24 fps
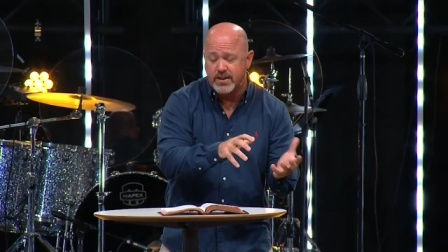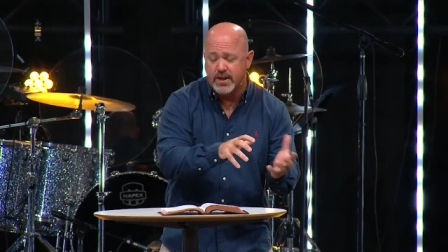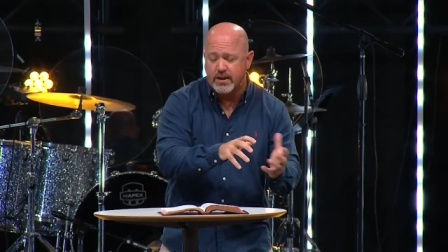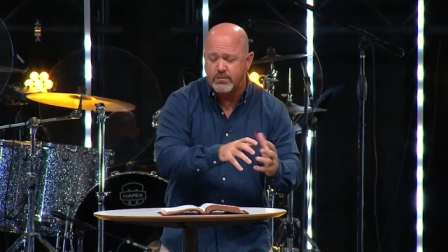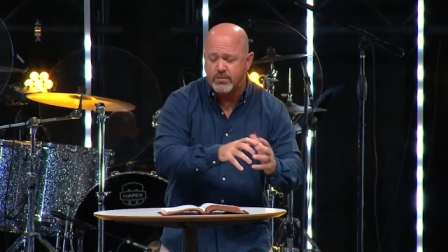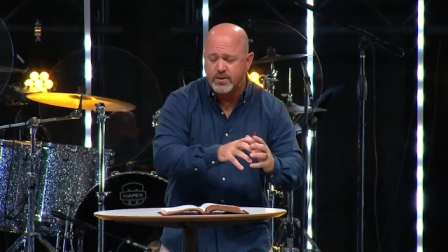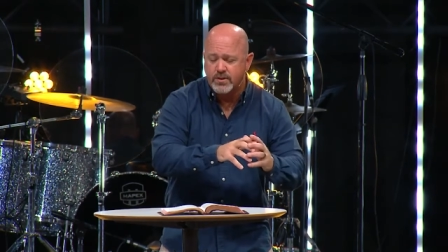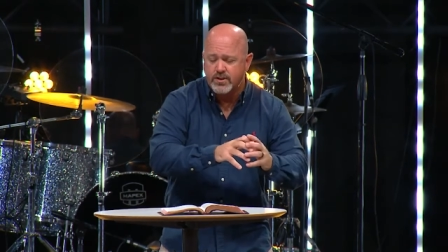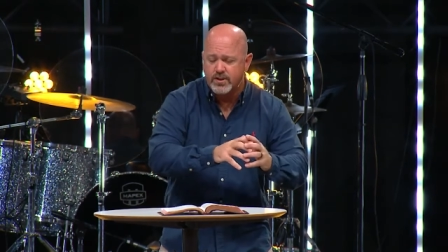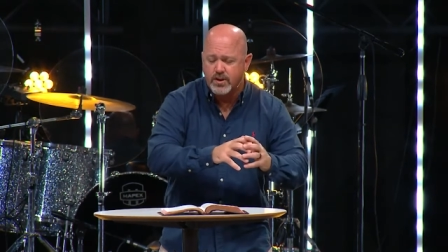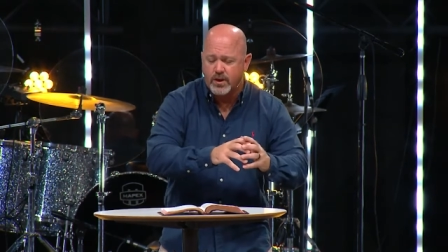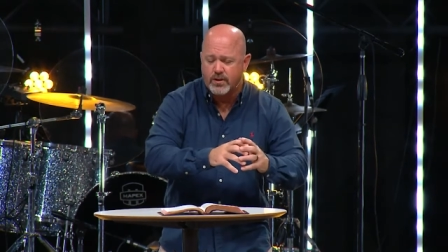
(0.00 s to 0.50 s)
that
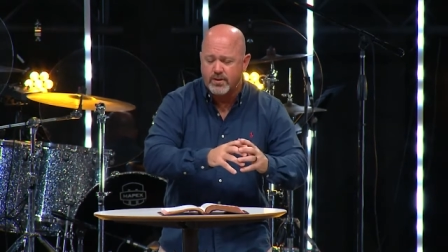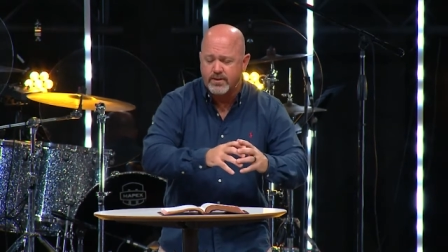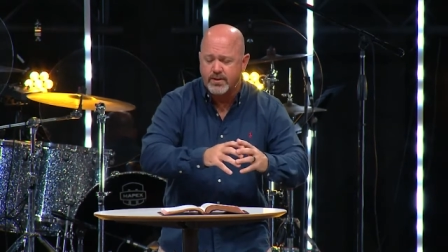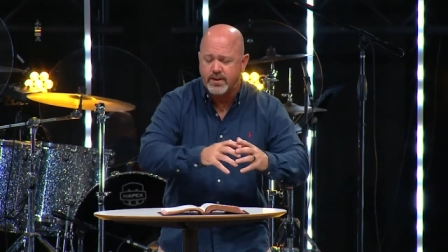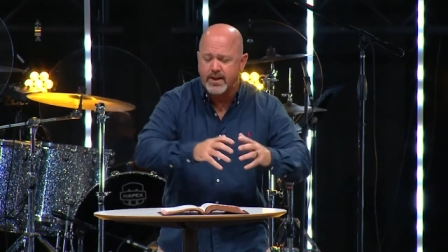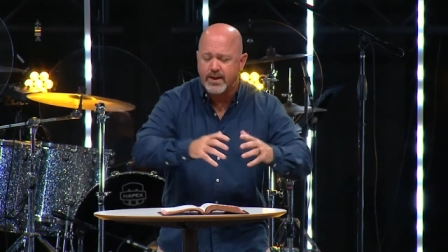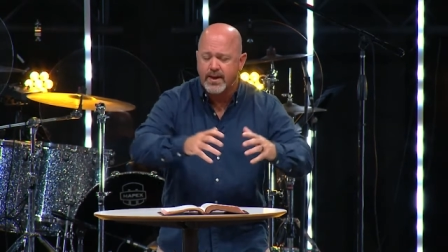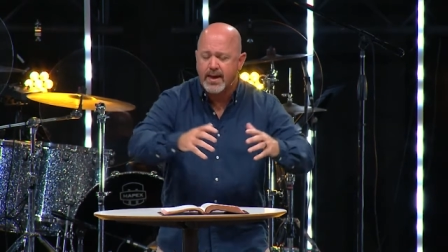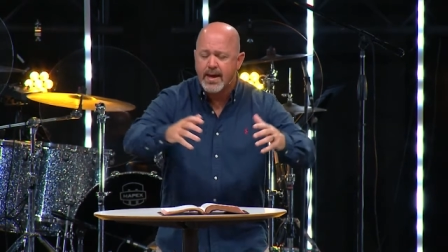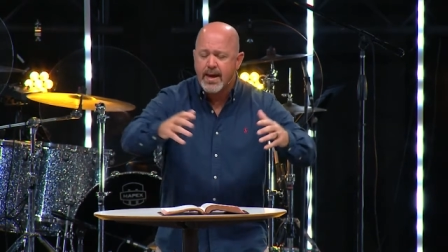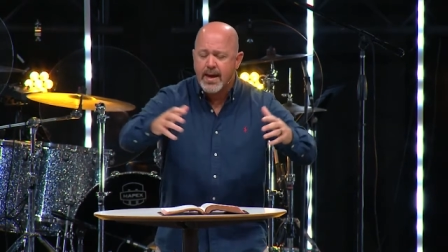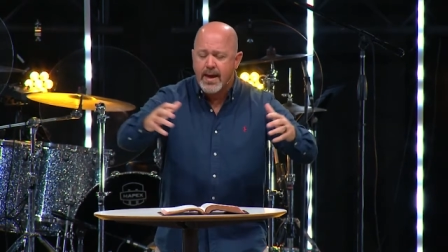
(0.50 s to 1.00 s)

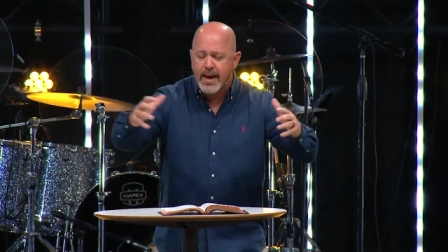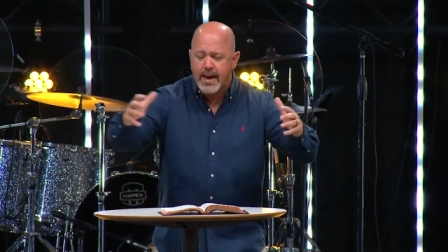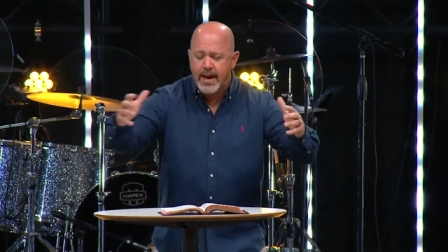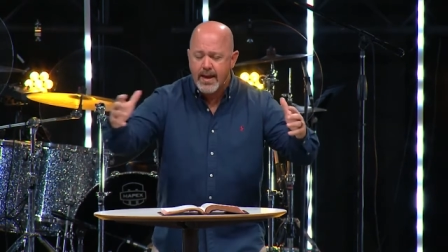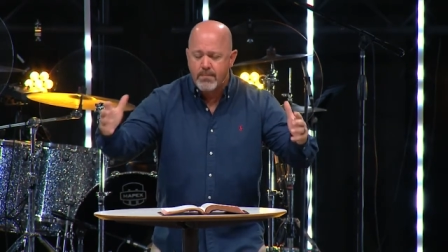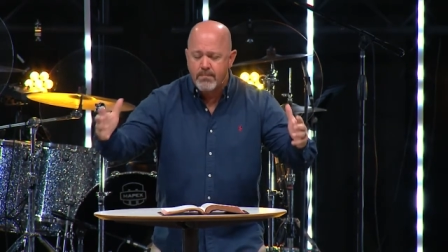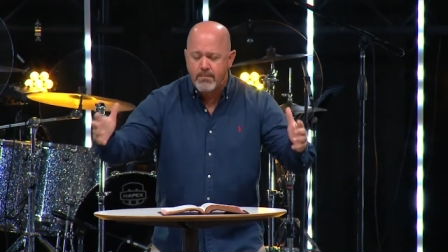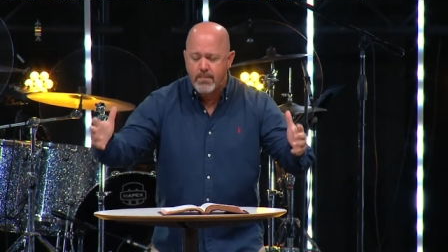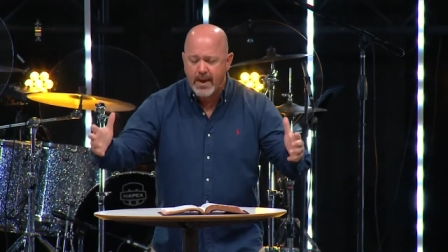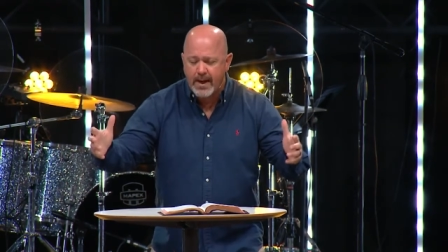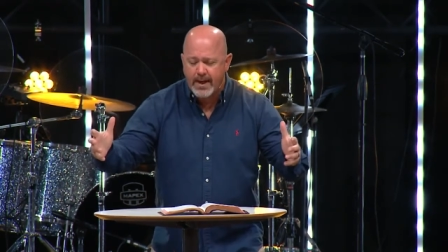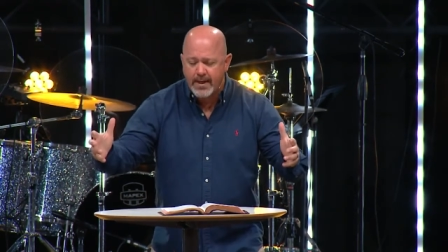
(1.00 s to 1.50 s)
resulted
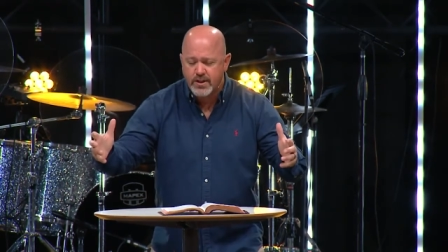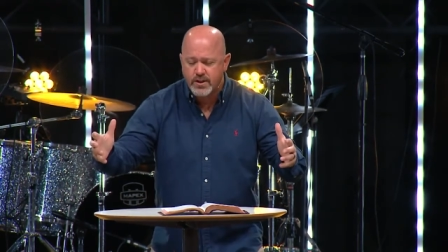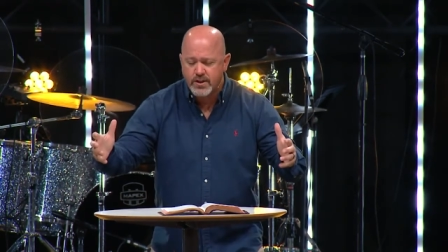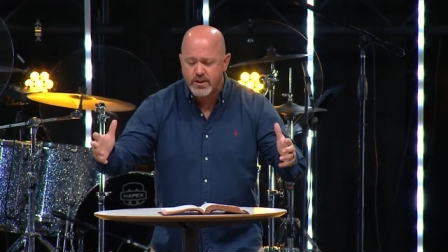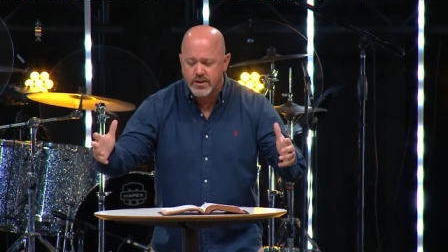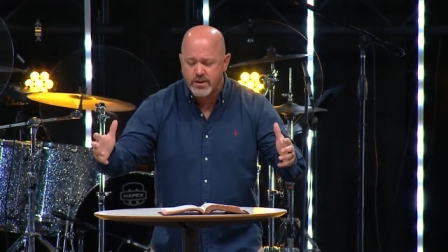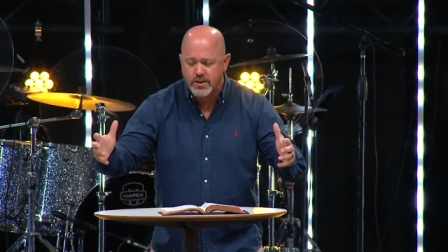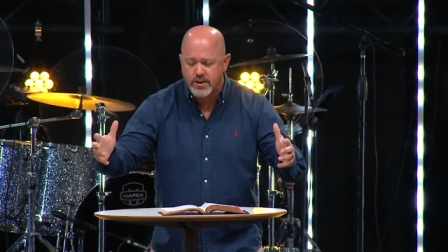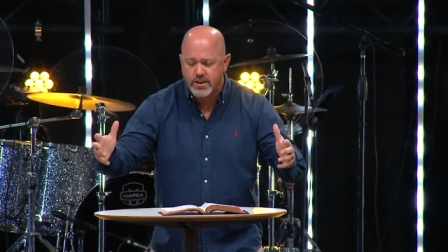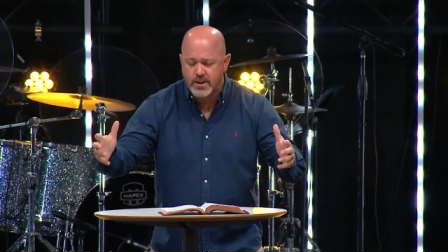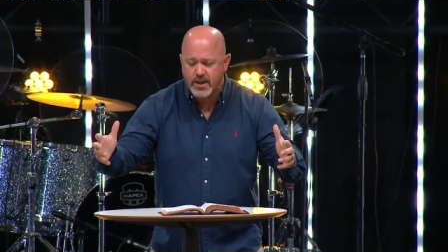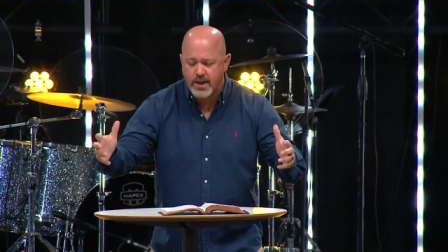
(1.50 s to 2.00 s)
in
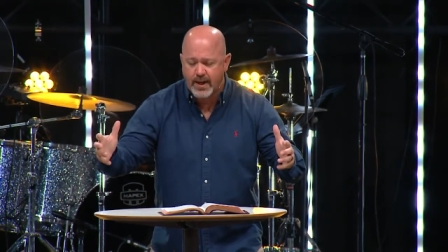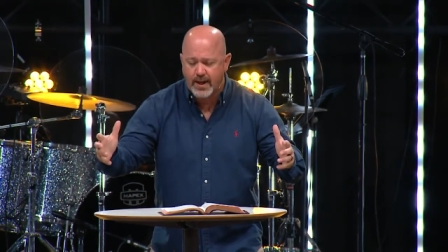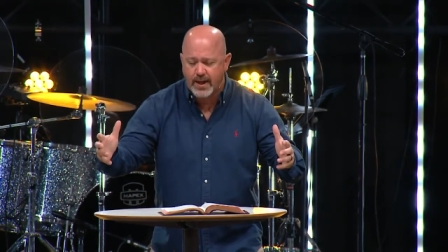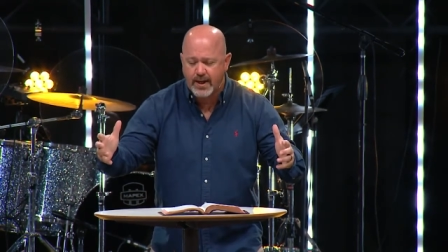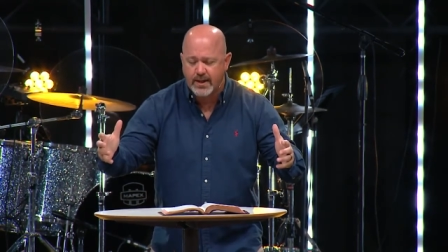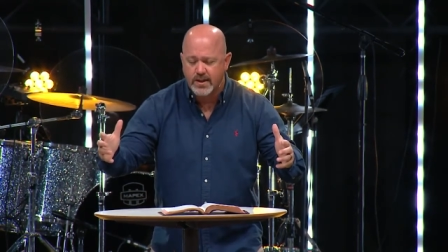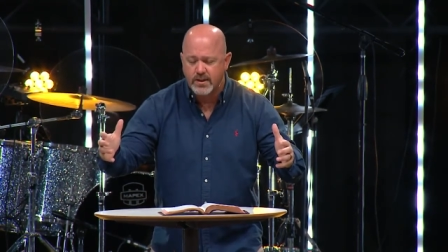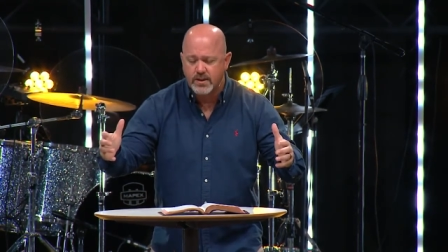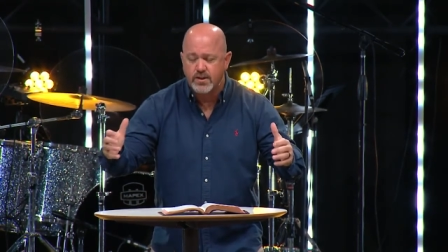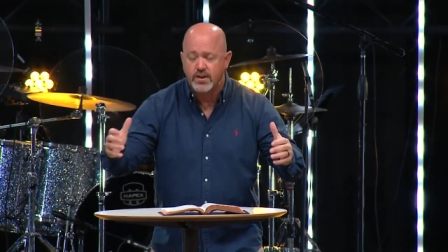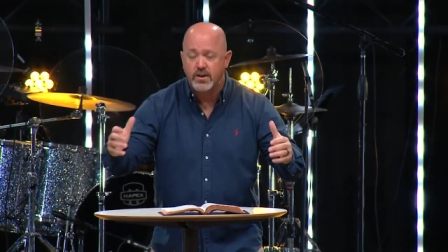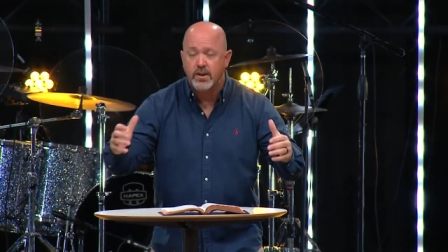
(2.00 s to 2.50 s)
major
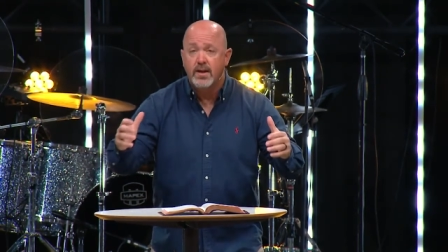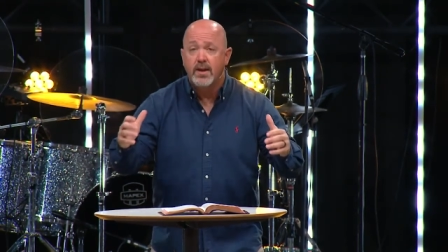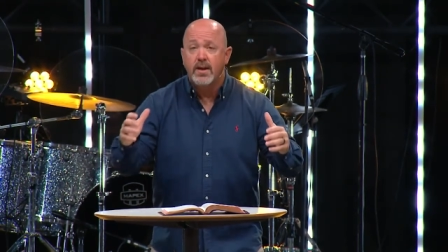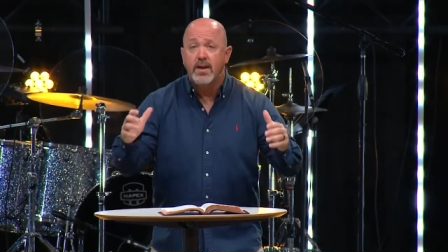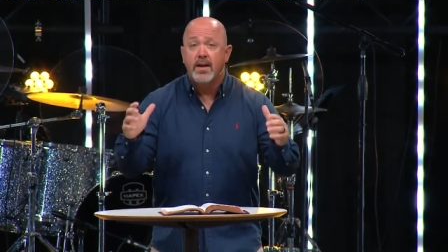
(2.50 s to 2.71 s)
change.